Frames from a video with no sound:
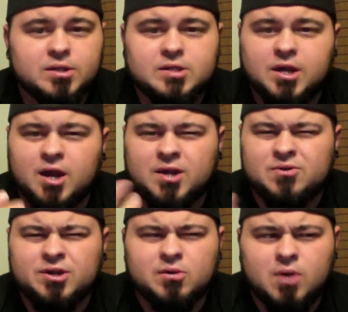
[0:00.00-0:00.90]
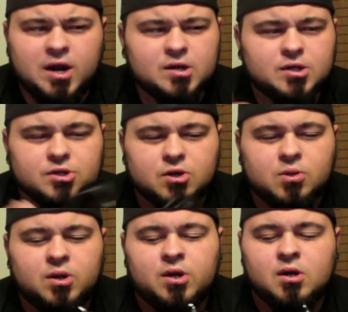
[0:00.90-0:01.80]
I don't need a wired
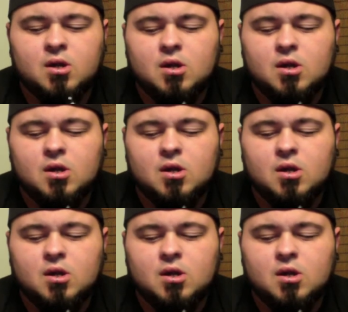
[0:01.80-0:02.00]
controller.